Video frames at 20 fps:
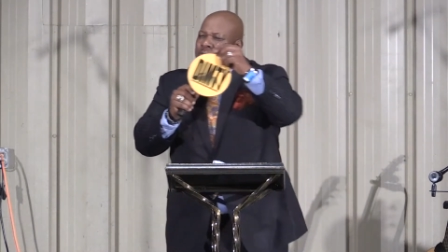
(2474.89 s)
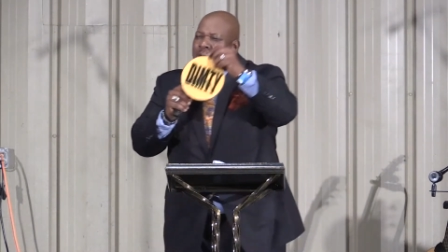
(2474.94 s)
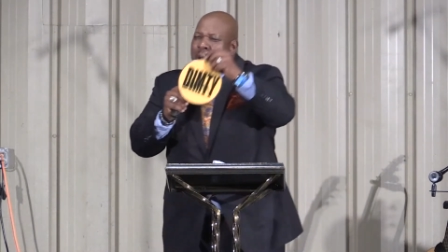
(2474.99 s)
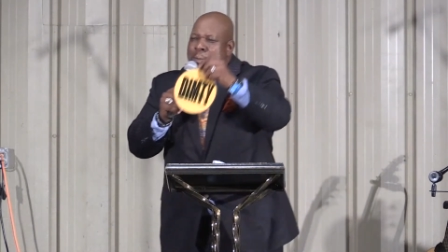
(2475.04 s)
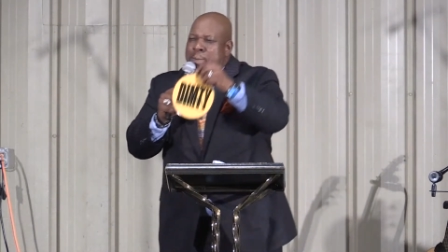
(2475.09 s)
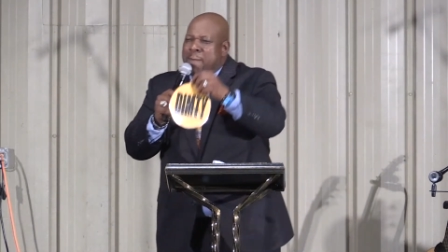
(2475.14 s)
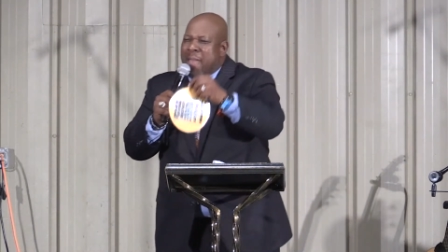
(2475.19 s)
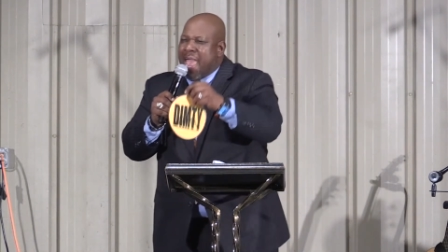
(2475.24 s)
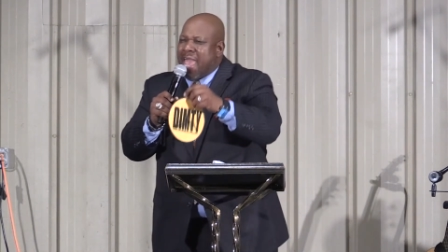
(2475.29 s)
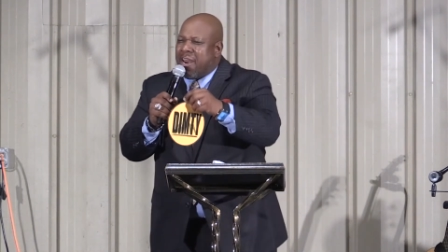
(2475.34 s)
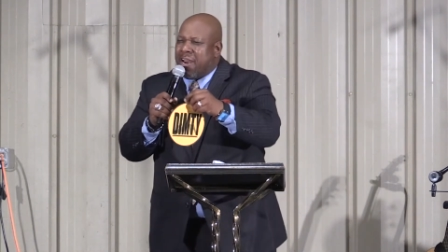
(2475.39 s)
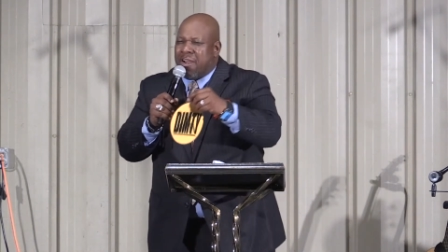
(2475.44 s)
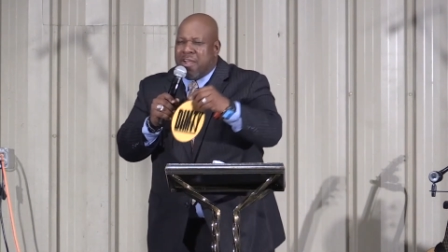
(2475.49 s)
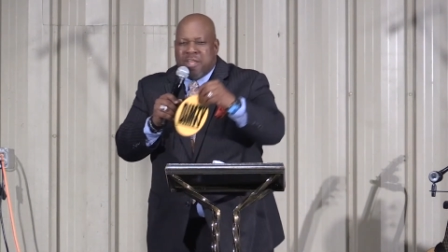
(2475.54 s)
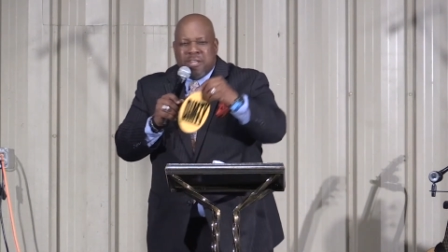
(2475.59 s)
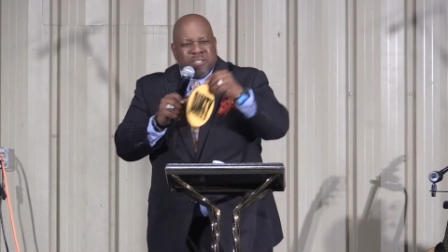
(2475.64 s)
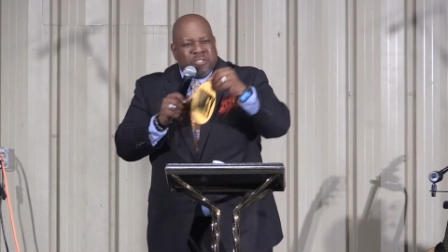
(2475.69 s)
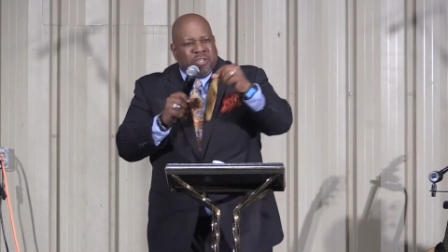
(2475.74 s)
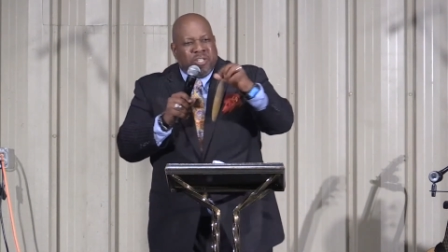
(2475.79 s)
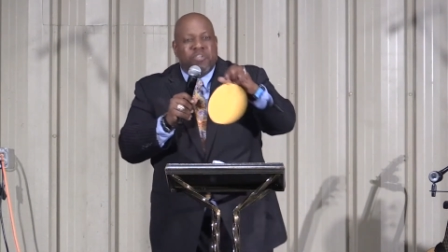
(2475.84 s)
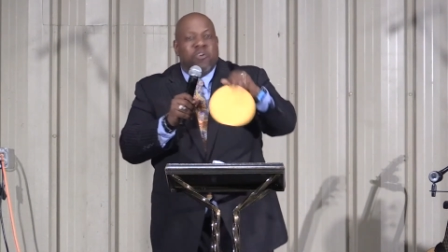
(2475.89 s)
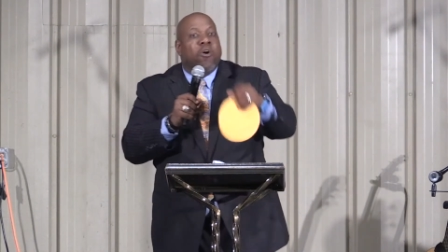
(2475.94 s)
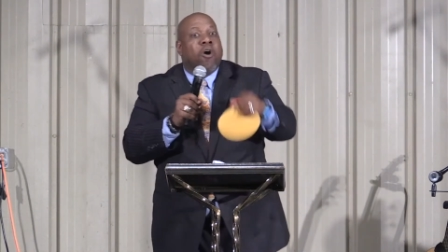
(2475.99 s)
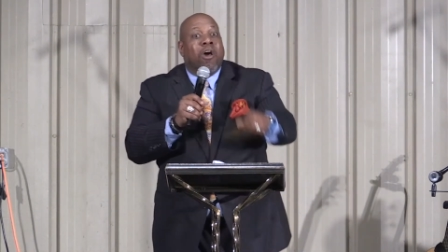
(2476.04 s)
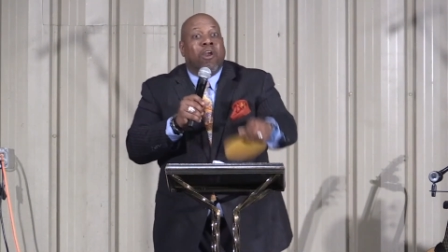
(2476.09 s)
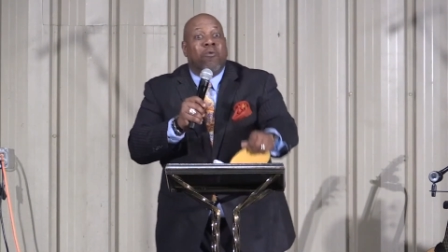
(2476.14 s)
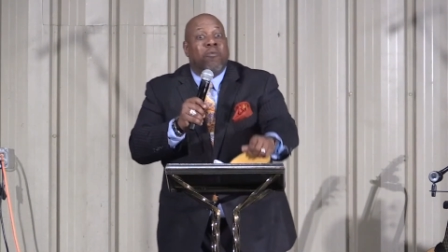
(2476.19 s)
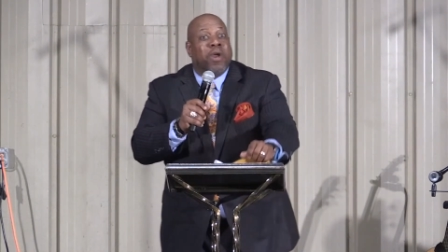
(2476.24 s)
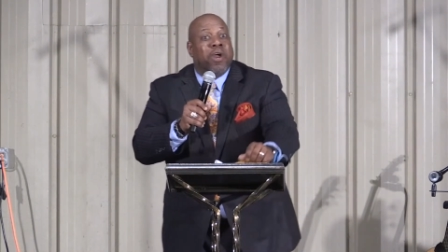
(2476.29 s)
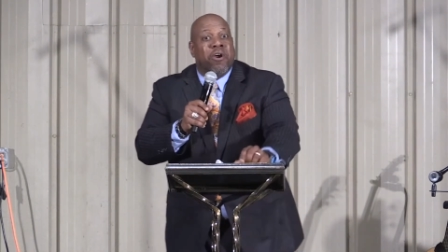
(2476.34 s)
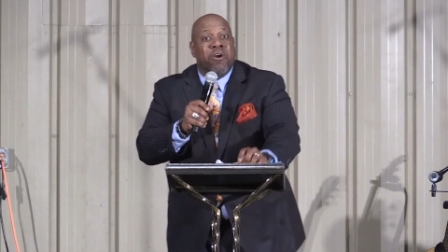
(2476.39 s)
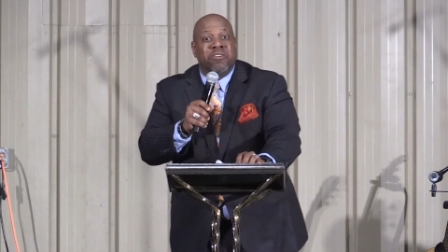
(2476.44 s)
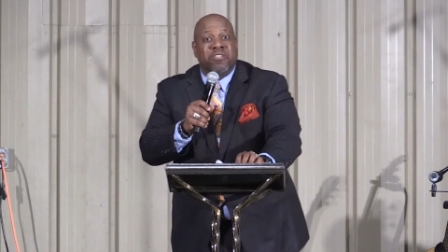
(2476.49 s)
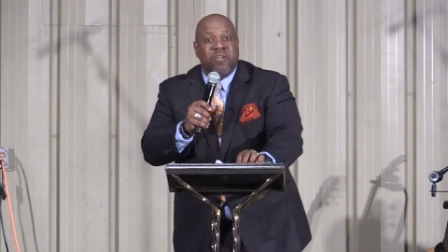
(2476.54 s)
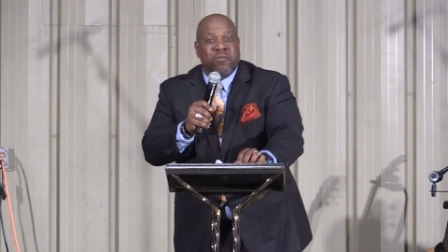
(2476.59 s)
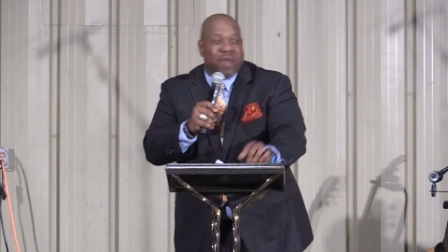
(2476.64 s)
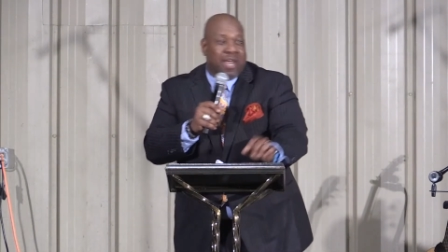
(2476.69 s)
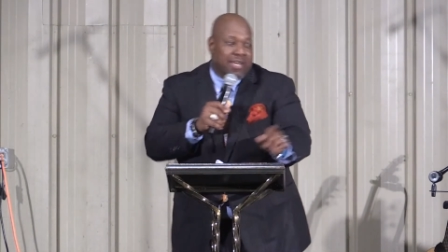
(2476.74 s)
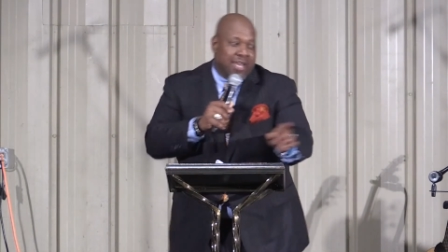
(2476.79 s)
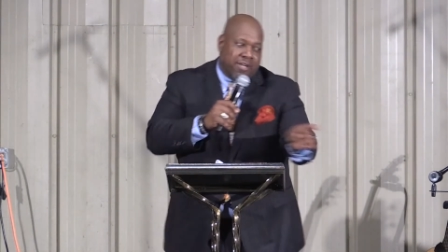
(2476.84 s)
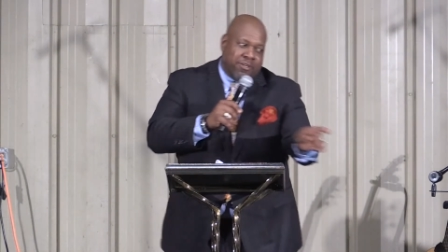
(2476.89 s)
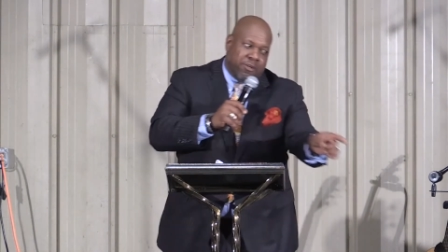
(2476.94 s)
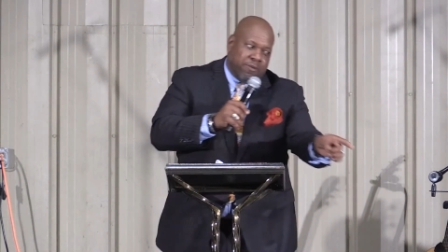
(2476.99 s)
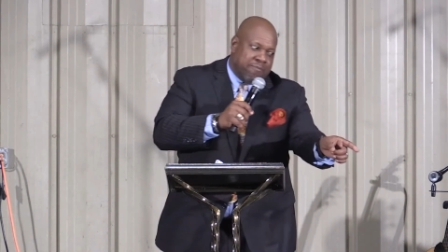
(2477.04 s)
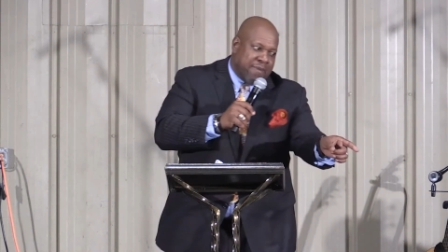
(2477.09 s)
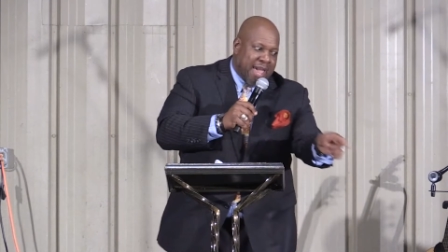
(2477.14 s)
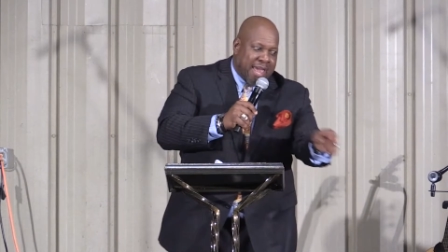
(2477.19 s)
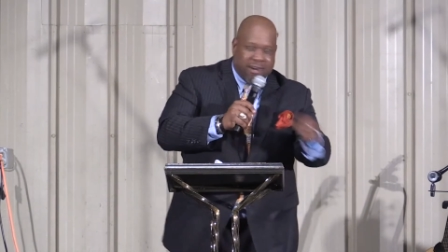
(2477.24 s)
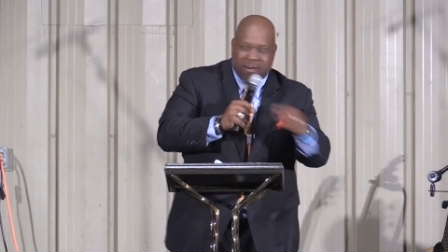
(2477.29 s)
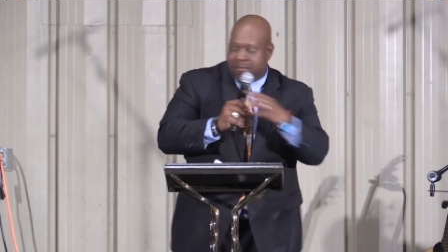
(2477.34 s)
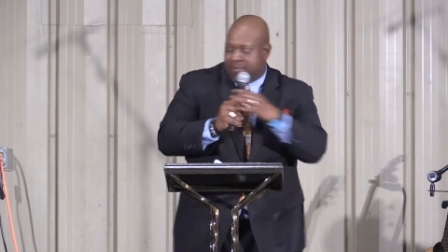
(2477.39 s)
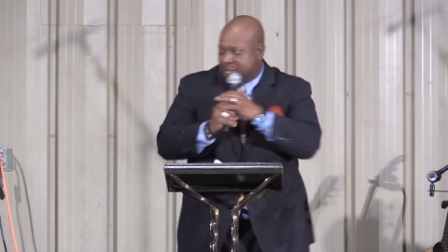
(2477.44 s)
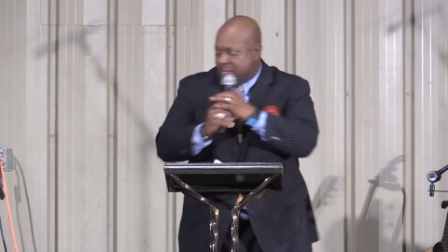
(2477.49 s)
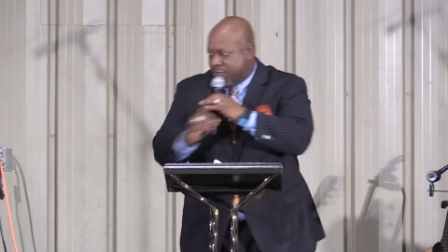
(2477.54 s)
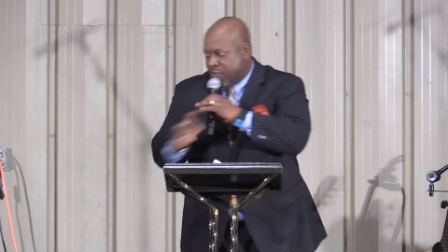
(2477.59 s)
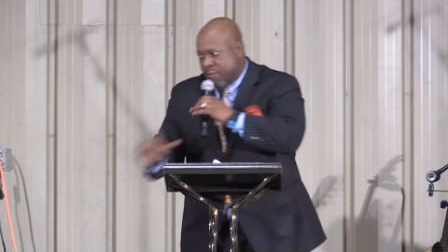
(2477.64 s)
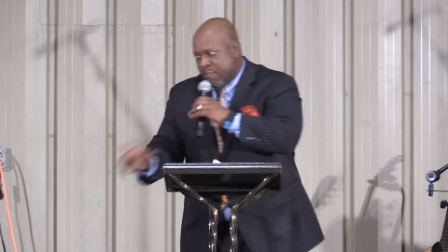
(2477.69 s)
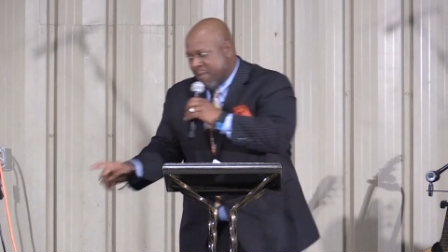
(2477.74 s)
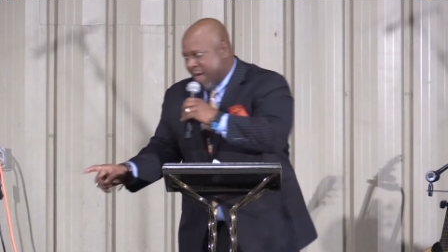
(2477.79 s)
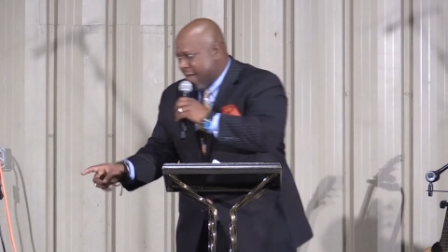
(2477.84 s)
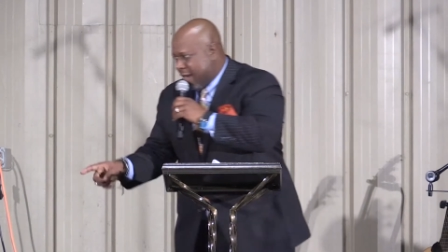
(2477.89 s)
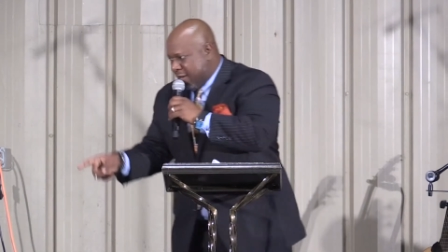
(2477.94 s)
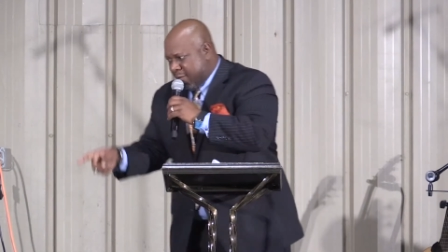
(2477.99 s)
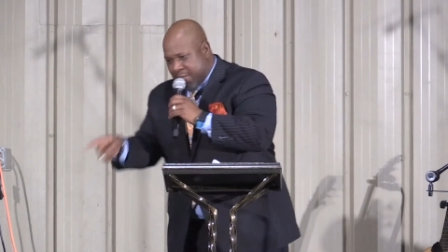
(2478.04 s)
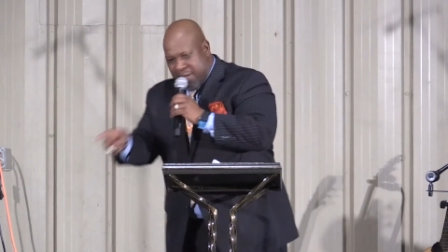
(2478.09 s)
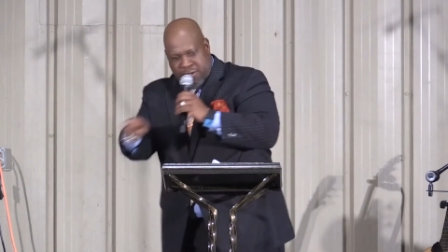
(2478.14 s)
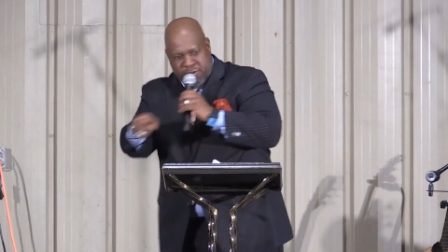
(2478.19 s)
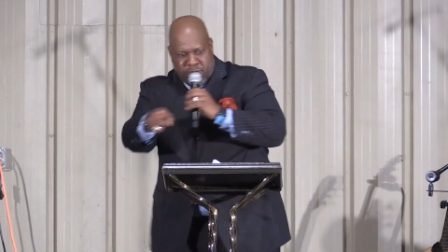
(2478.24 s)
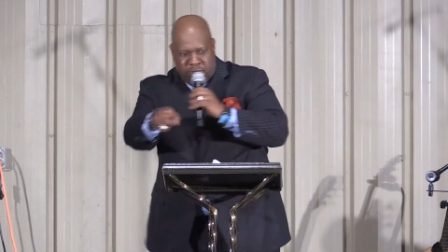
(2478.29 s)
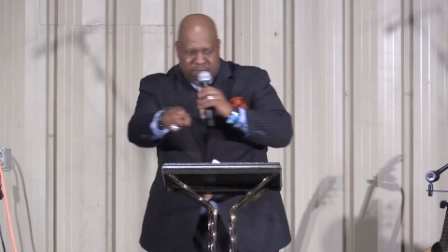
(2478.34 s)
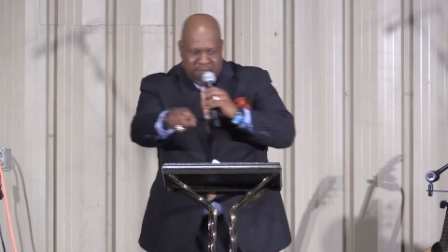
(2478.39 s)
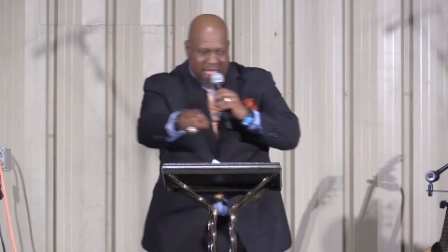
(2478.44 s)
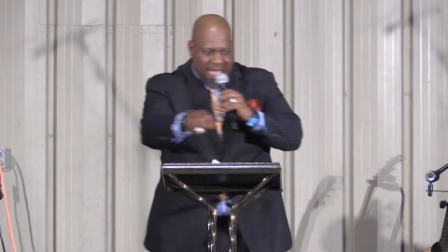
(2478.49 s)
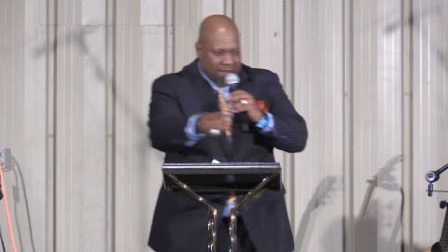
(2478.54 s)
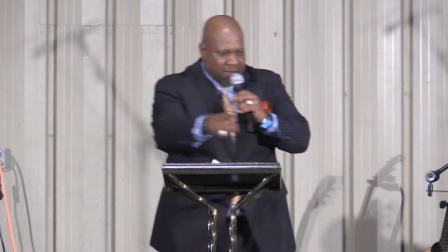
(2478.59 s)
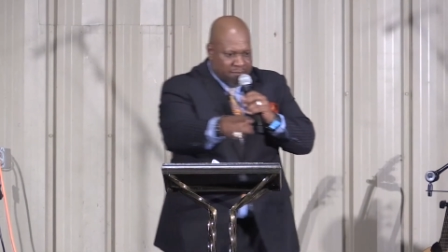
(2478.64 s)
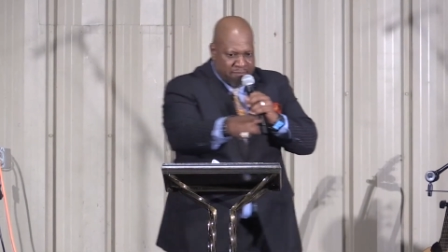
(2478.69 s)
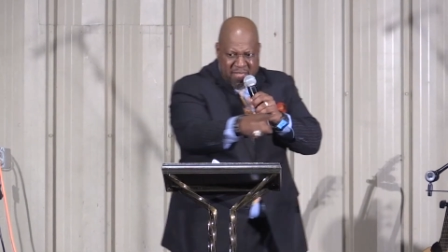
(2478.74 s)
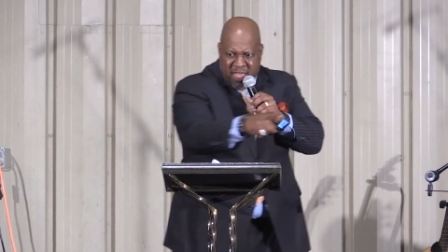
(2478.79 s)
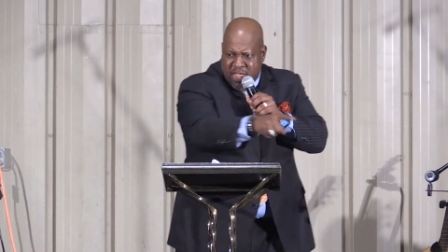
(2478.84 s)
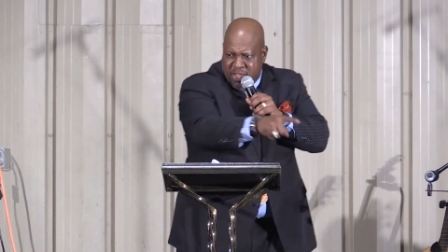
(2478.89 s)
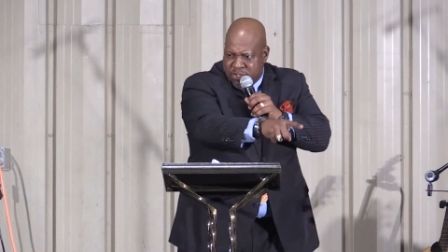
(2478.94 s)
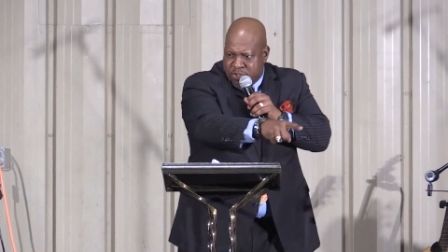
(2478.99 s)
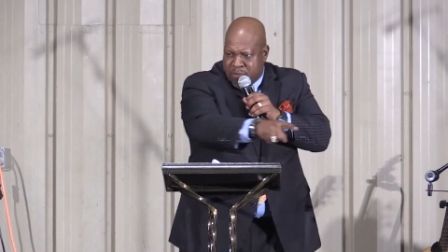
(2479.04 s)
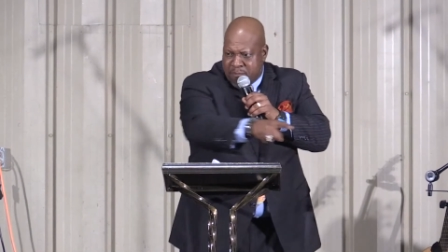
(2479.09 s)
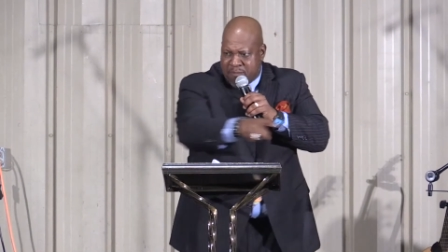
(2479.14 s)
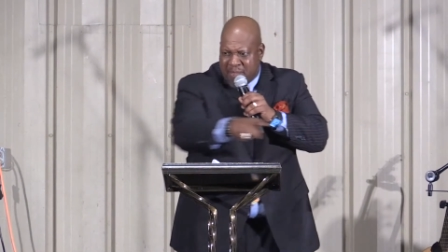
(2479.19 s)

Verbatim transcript: Do I matter? Do you ought to rehearse it right now. You matter to me. You matter to me. You matter to me.